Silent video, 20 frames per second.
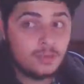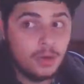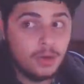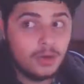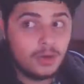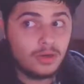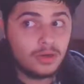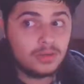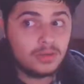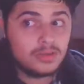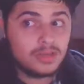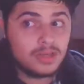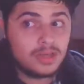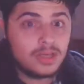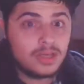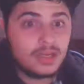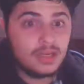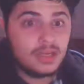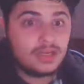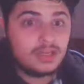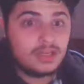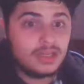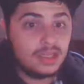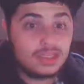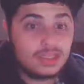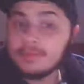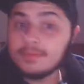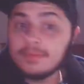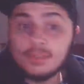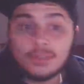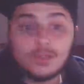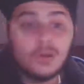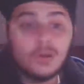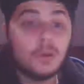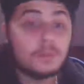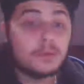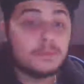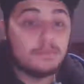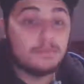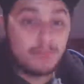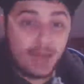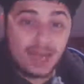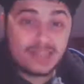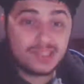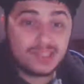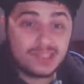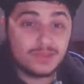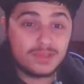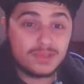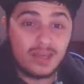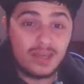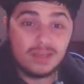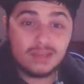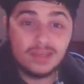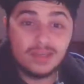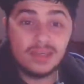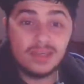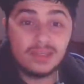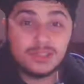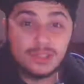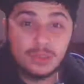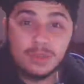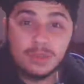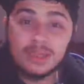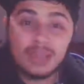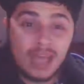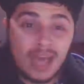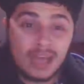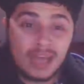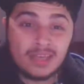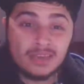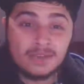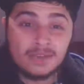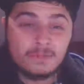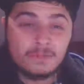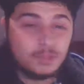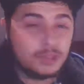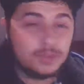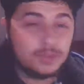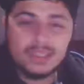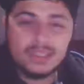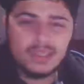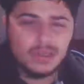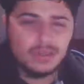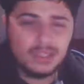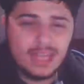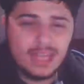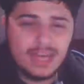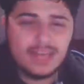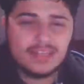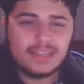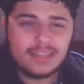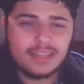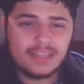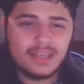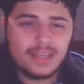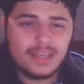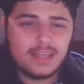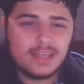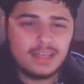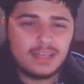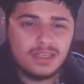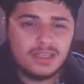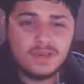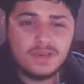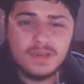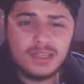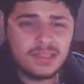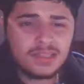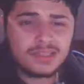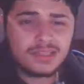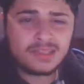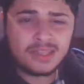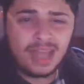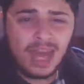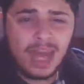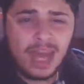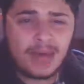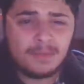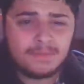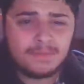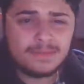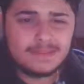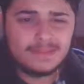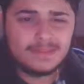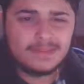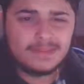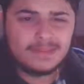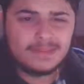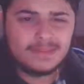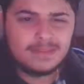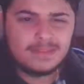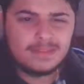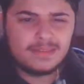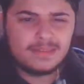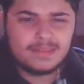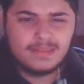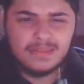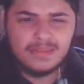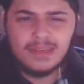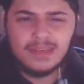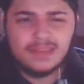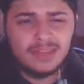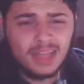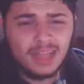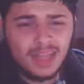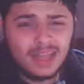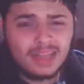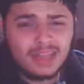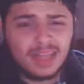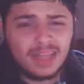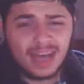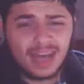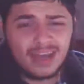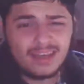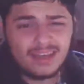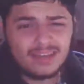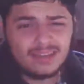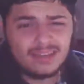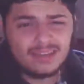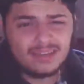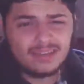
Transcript: the world. And some of you corporate bastards out there are doing that, which we don't like. You need to stop. We don't like that.